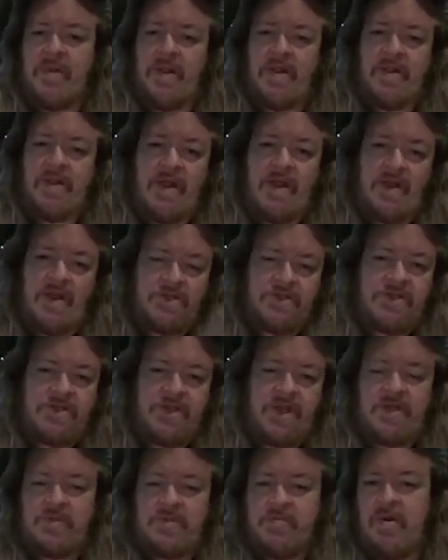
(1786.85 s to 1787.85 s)
let that
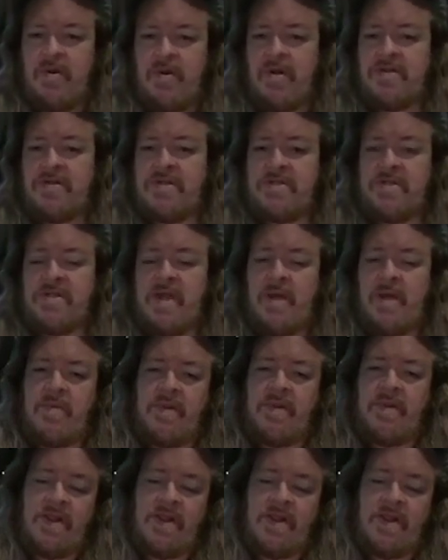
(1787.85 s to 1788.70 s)
exchange process happen,